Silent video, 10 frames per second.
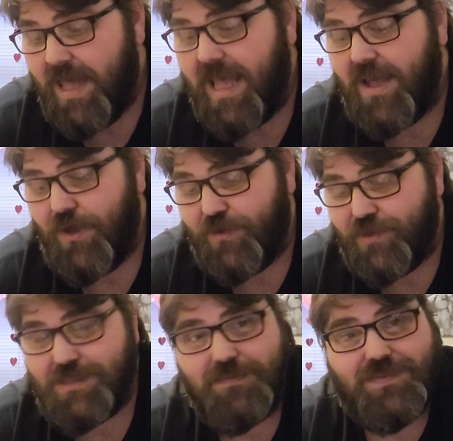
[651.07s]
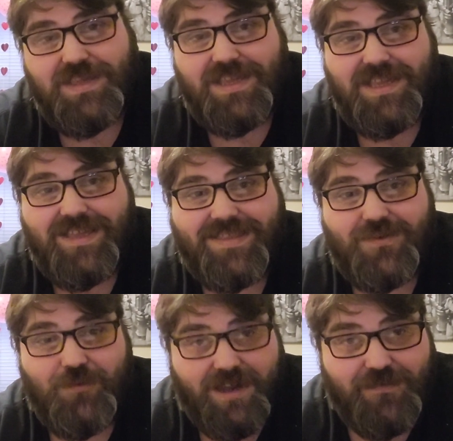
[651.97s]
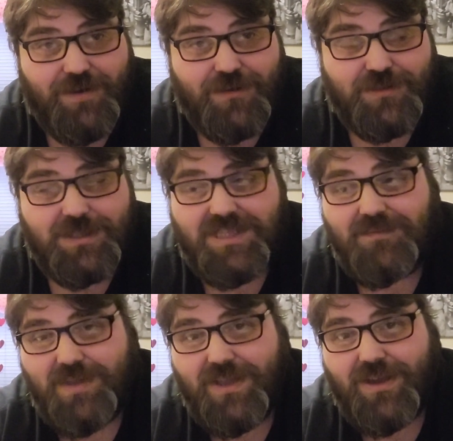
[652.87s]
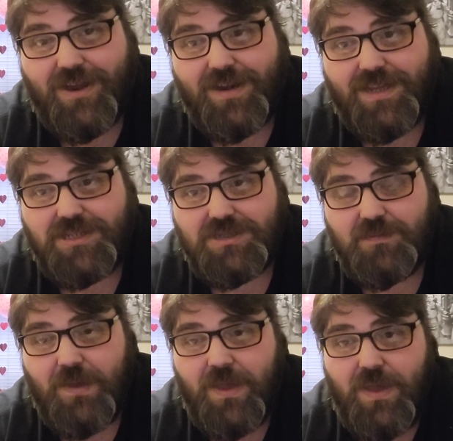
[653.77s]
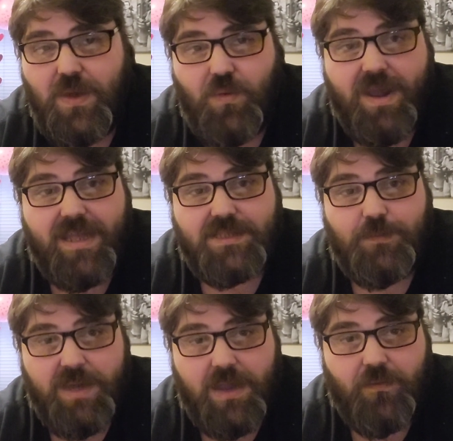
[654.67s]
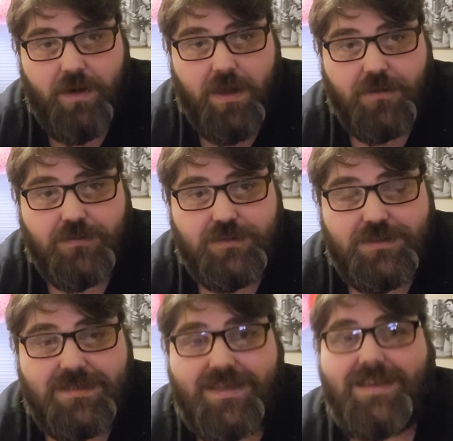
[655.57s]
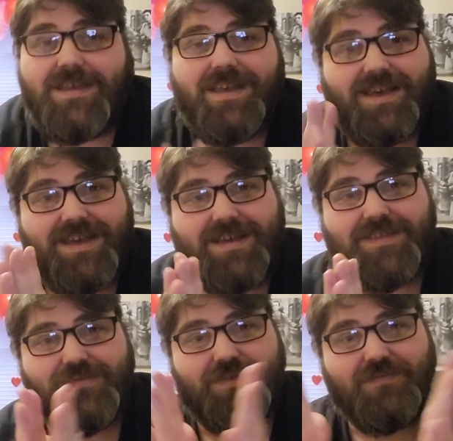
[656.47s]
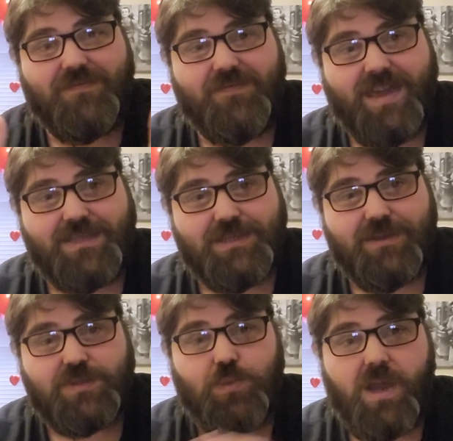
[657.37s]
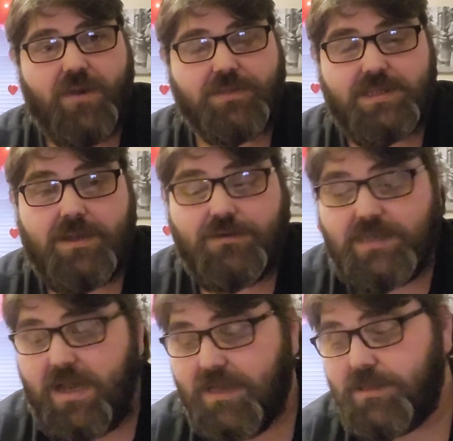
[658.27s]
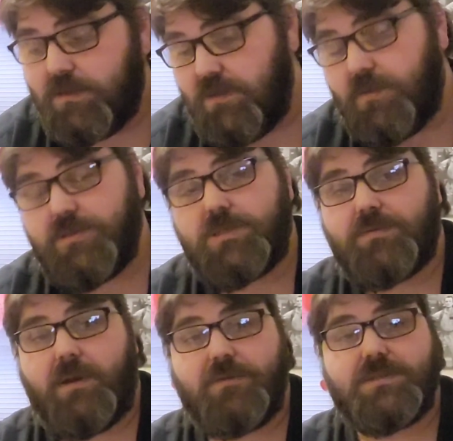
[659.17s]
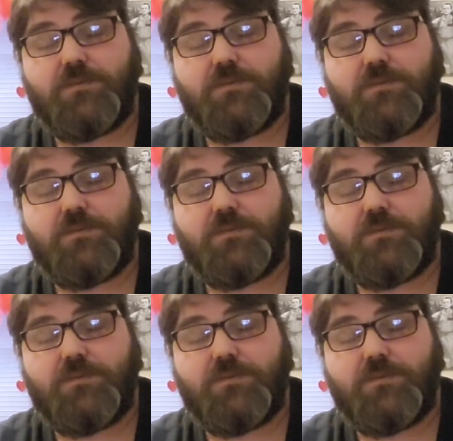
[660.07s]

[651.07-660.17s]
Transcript: It honours the white roses and the pink carnation, where it's a pink rose that fades and goes whiter as it goes out. It's a gorgeous rose.